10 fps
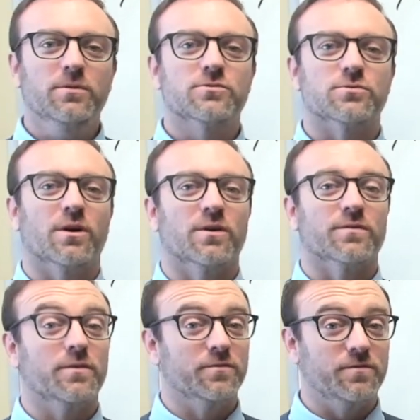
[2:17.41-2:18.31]
drove
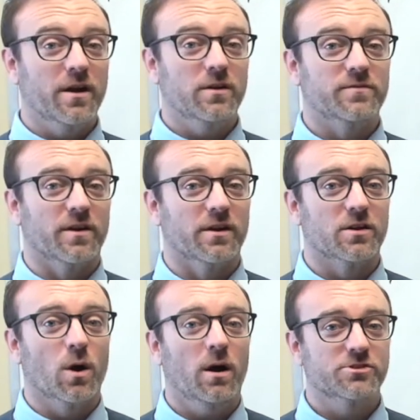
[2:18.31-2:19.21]
very, very
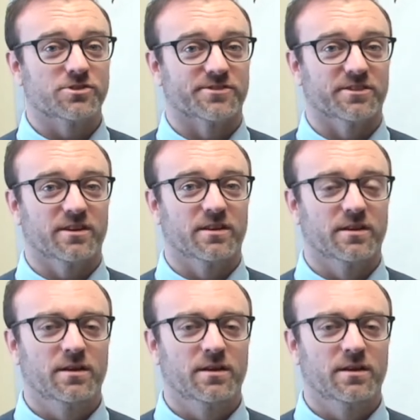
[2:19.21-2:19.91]
cautiously.